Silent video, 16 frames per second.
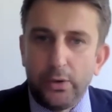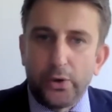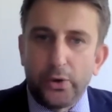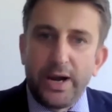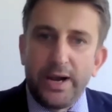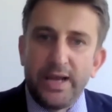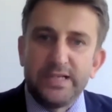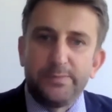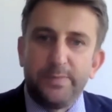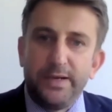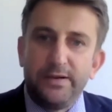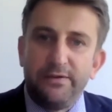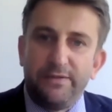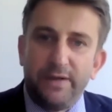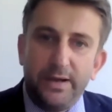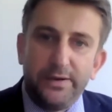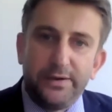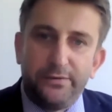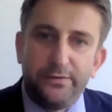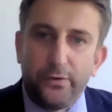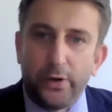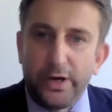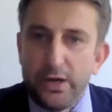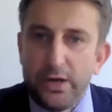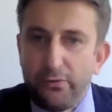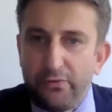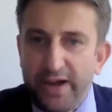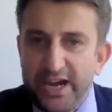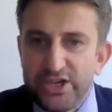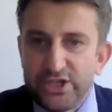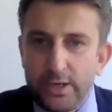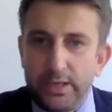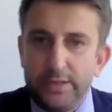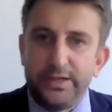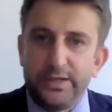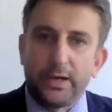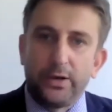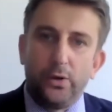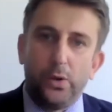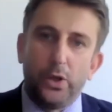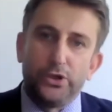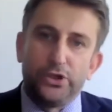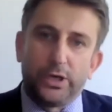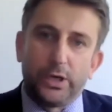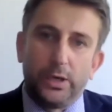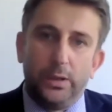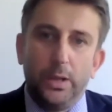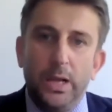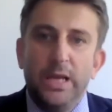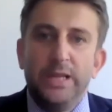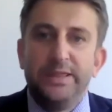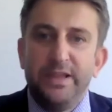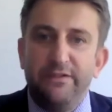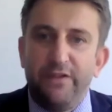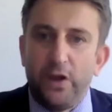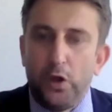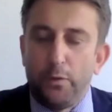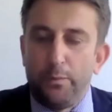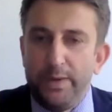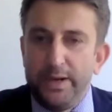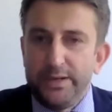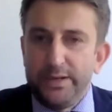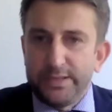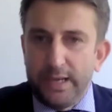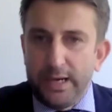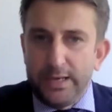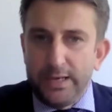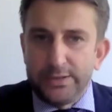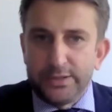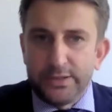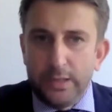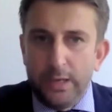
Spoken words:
organized by the Fund for Innovation and Technological Development and